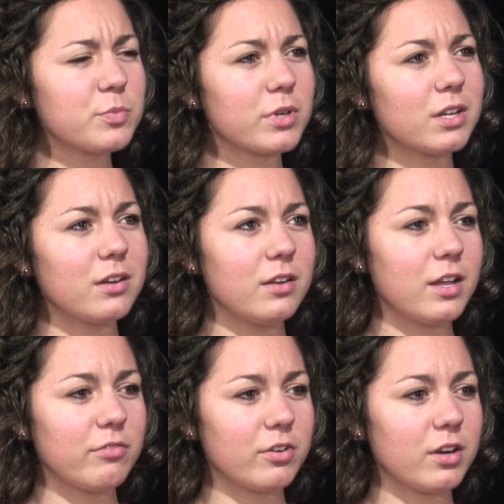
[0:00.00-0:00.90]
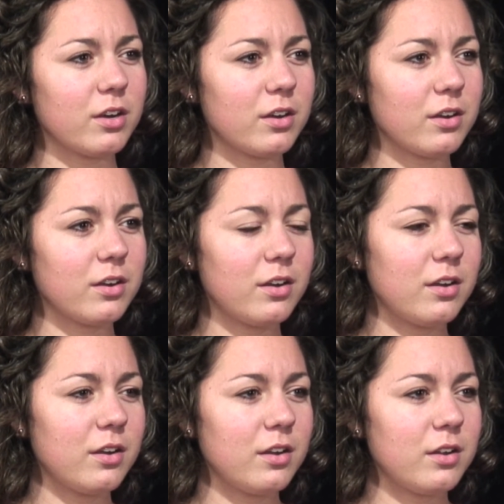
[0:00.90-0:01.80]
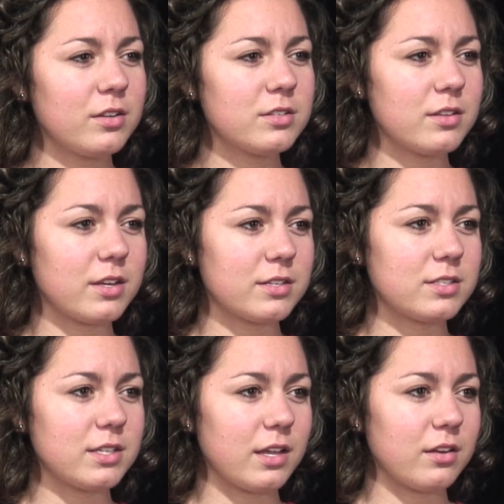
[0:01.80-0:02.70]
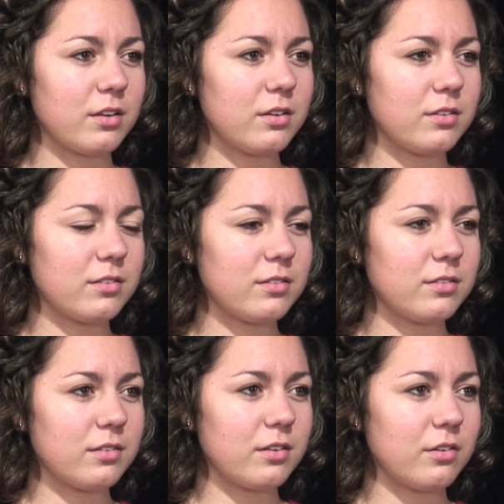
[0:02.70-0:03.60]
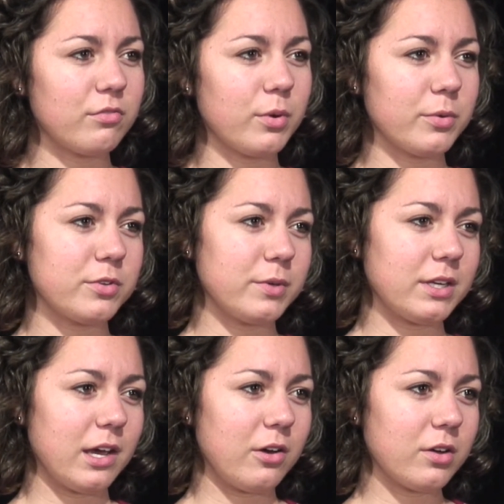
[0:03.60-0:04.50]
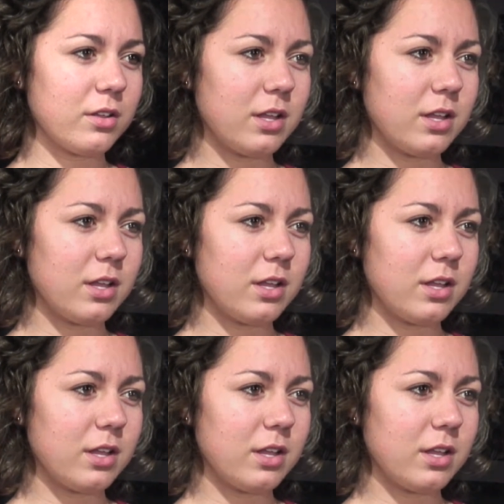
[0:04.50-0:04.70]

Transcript: but never to the extent of what we're doing now in